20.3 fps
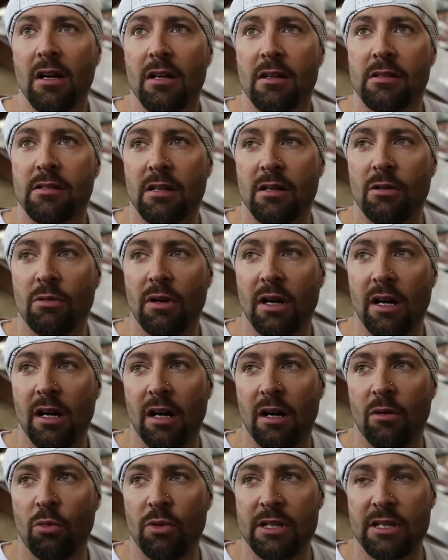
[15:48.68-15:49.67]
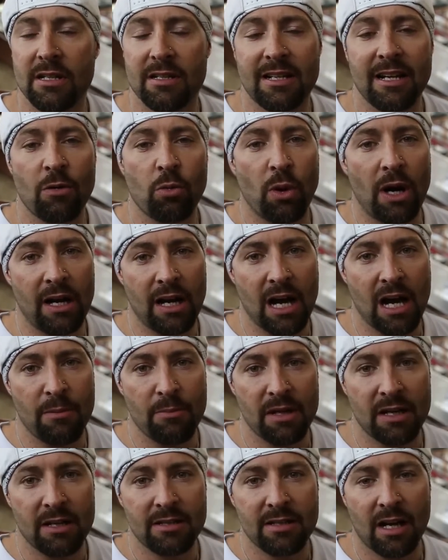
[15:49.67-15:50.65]
So we just did one
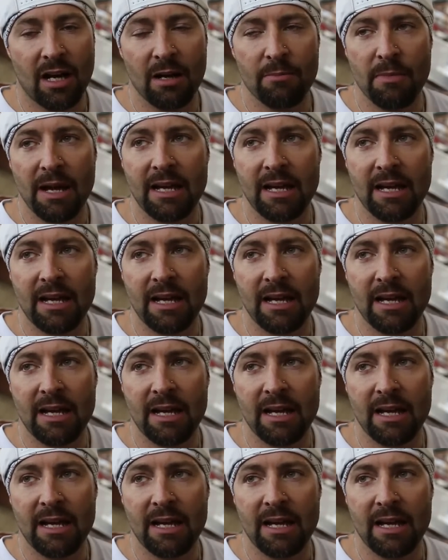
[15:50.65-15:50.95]
arm at a time,